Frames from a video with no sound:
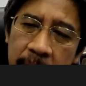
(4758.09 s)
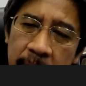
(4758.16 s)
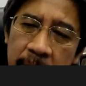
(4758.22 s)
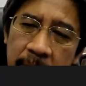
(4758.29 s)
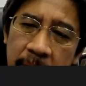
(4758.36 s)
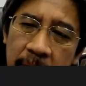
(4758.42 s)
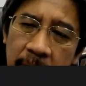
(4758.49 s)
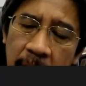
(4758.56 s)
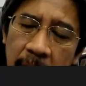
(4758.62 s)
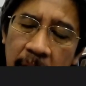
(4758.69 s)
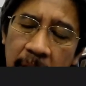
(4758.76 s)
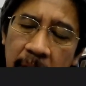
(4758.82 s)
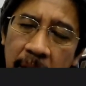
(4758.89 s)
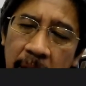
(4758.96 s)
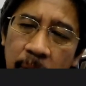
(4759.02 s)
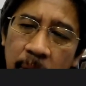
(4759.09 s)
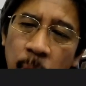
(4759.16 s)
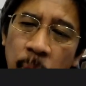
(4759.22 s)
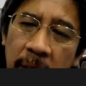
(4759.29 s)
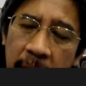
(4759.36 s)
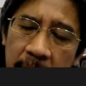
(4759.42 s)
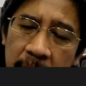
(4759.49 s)
the
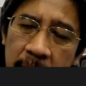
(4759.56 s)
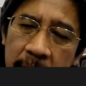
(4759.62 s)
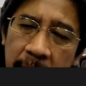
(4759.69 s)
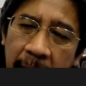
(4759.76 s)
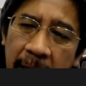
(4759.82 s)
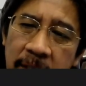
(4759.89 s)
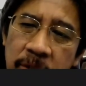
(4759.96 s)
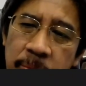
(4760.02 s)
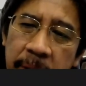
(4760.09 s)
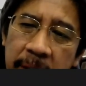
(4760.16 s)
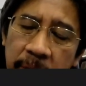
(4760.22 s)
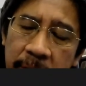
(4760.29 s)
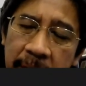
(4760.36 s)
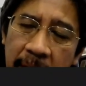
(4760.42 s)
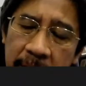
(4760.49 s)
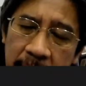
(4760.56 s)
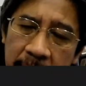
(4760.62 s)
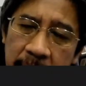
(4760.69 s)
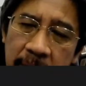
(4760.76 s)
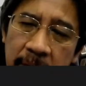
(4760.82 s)
work that has been conducted